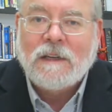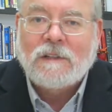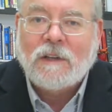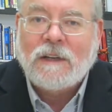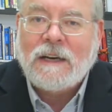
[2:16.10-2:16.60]

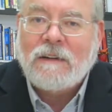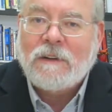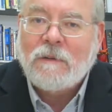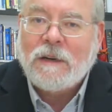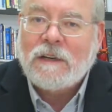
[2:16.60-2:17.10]
so that
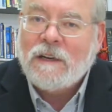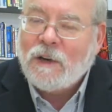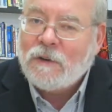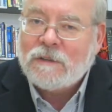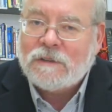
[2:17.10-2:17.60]
everyone
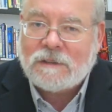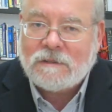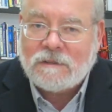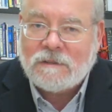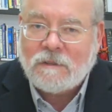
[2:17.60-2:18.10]
knows
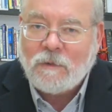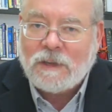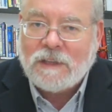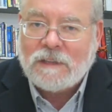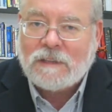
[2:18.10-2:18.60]
what
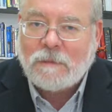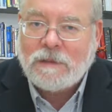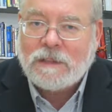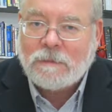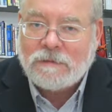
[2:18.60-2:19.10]
needs to
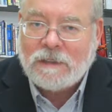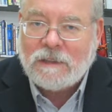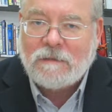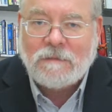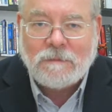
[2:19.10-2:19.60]
be
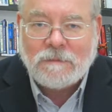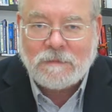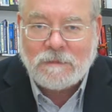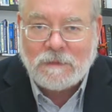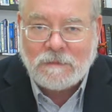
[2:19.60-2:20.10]

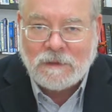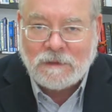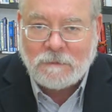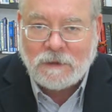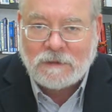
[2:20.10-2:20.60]

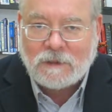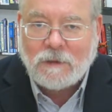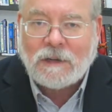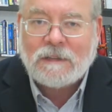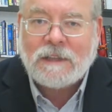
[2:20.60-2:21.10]
completed, both
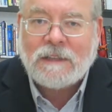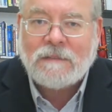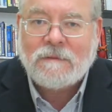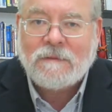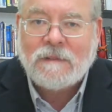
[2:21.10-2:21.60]

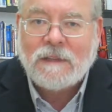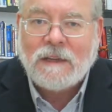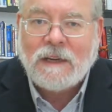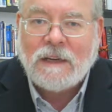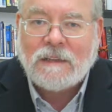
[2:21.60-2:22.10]
quality
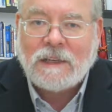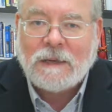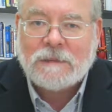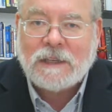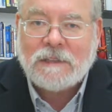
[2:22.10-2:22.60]
and
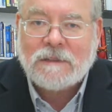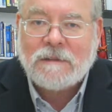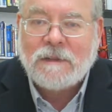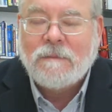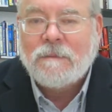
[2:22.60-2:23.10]
time schedule,
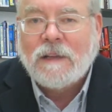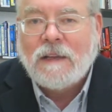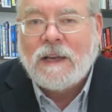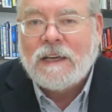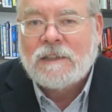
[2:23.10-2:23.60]

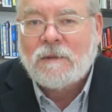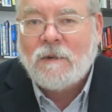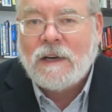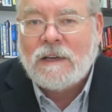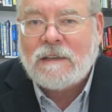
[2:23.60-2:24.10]
as
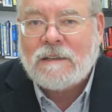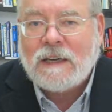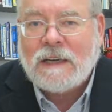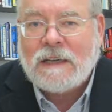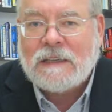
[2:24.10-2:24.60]
well
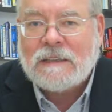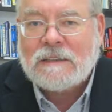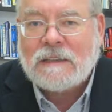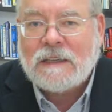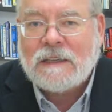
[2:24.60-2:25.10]

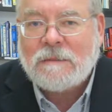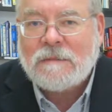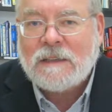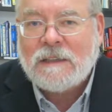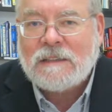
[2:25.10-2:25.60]
as
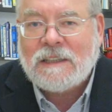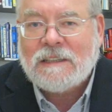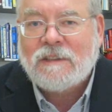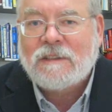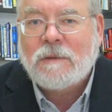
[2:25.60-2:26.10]
it's
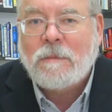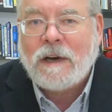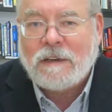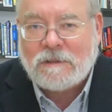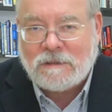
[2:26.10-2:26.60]
easier to
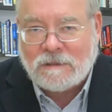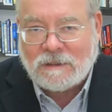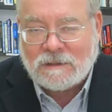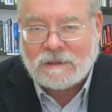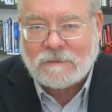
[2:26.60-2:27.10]
monitor
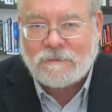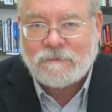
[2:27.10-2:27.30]
this.